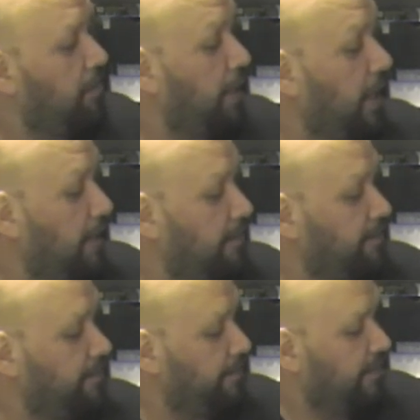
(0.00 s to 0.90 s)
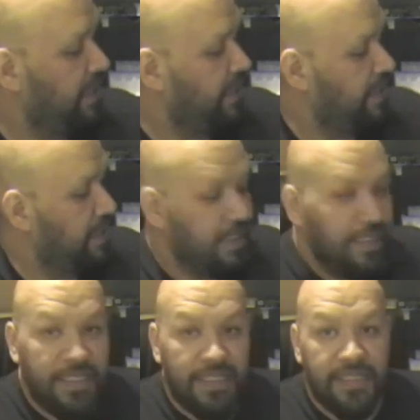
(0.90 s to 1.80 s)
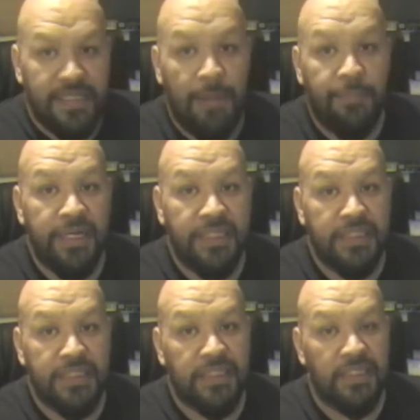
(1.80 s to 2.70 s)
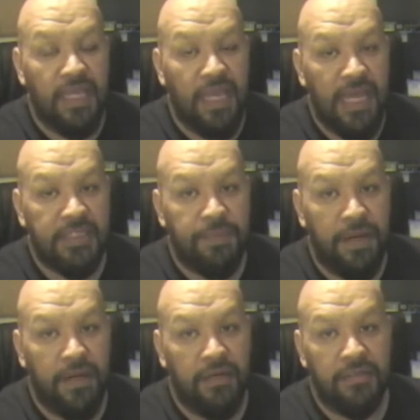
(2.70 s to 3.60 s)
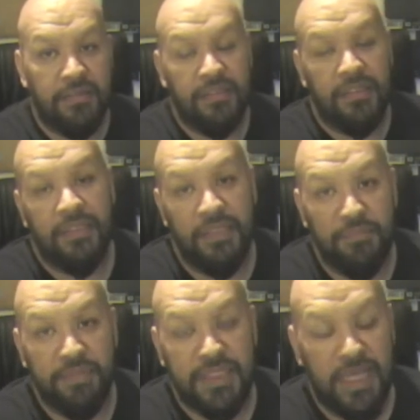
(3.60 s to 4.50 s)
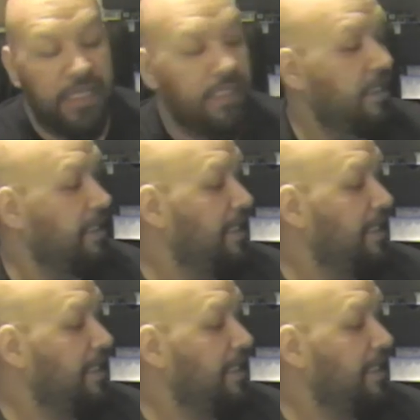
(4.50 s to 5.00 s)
But that brings us to the last pair, number 10.